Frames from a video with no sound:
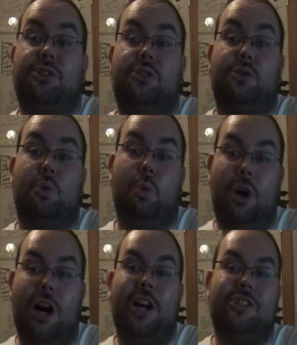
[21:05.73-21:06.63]

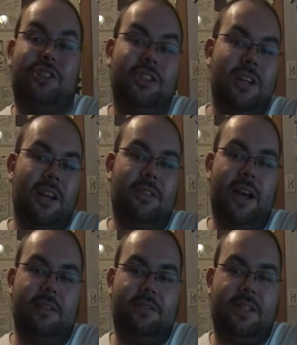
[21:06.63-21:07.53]
squashed
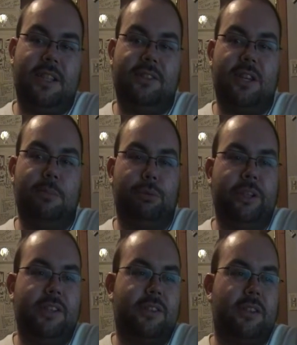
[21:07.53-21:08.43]
that Tiza,
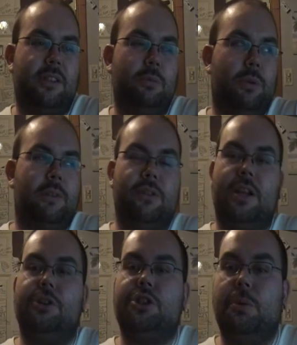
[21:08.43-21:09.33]
Breeza, whatever
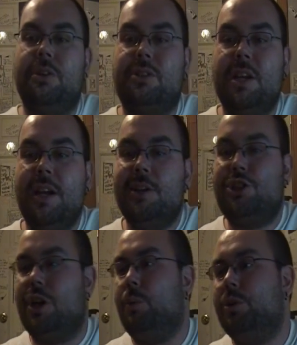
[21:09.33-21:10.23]
the hell she was,
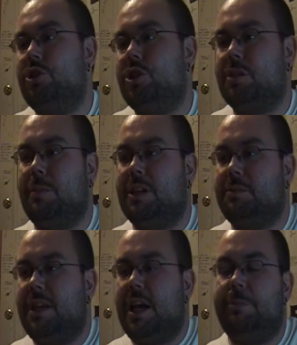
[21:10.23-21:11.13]
chick, which just
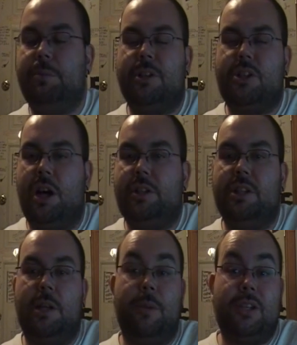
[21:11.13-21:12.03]
makes me happy because hot
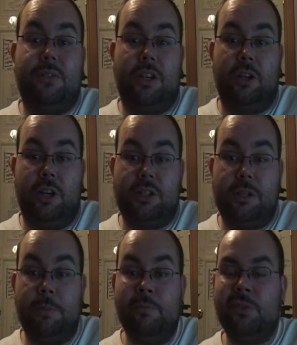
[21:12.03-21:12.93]
heel Emma is fucking
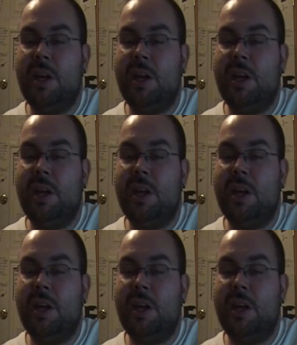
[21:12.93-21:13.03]
awesome.